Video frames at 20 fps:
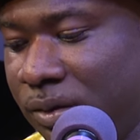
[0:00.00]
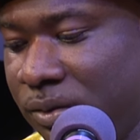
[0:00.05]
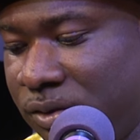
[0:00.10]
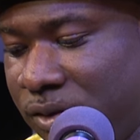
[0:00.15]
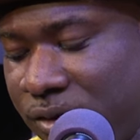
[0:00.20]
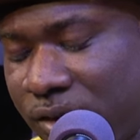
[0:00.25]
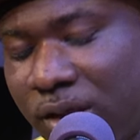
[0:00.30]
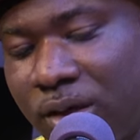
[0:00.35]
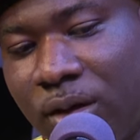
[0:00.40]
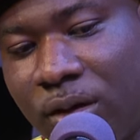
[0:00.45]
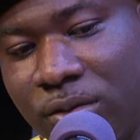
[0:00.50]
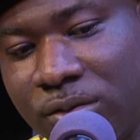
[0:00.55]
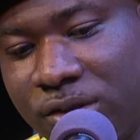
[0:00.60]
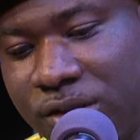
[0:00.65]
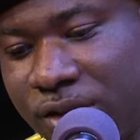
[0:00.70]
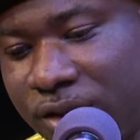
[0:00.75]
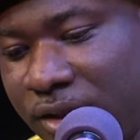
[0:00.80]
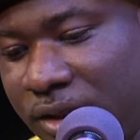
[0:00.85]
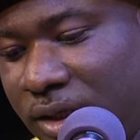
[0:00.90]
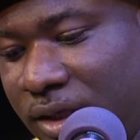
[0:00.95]
to the
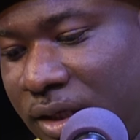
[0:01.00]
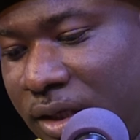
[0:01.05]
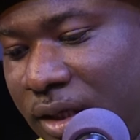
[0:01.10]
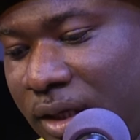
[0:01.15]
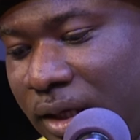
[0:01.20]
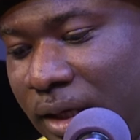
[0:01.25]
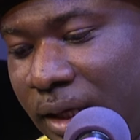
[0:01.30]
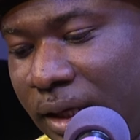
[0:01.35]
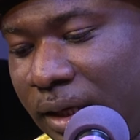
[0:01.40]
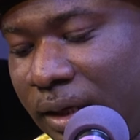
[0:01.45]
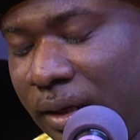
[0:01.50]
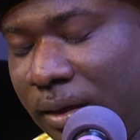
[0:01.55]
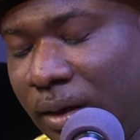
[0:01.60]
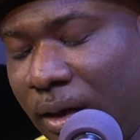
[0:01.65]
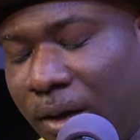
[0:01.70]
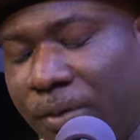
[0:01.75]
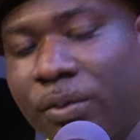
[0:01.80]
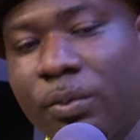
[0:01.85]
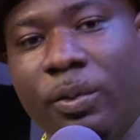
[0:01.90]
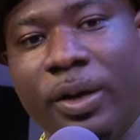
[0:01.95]
culture in
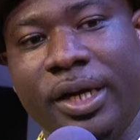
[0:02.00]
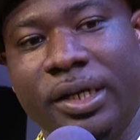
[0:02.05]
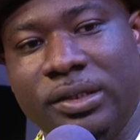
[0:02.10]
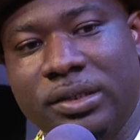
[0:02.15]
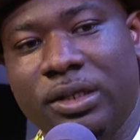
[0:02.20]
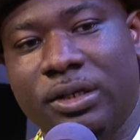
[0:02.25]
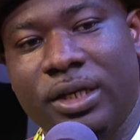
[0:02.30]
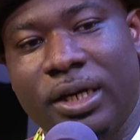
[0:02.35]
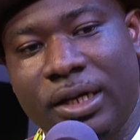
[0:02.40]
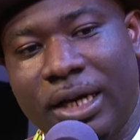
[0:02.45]
other ways,